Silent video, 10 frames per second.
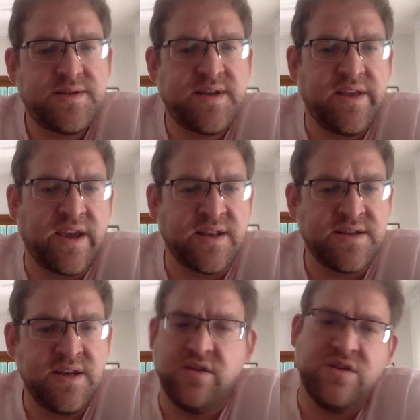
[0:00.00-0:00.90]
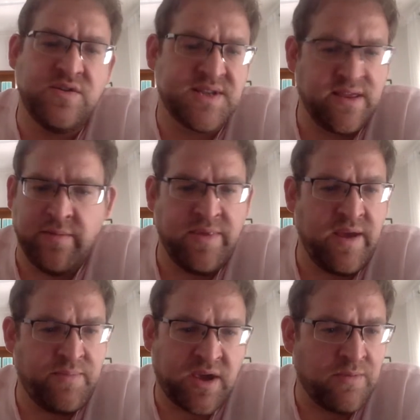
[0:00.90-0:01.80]
So they continue using them and
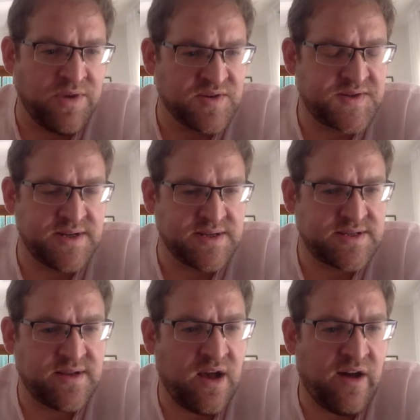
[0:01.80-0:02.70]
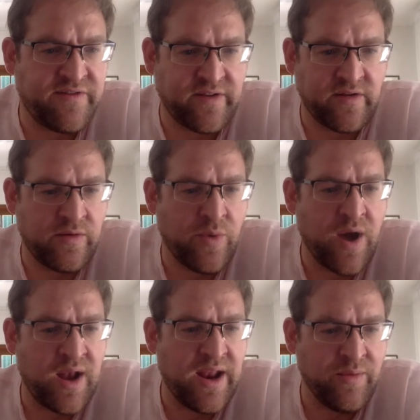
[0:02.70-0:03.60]
they become useless after a
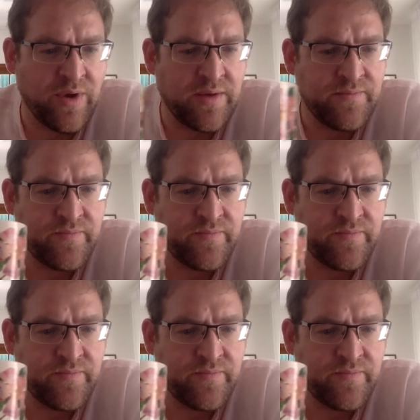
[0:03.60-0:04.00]
while anyway.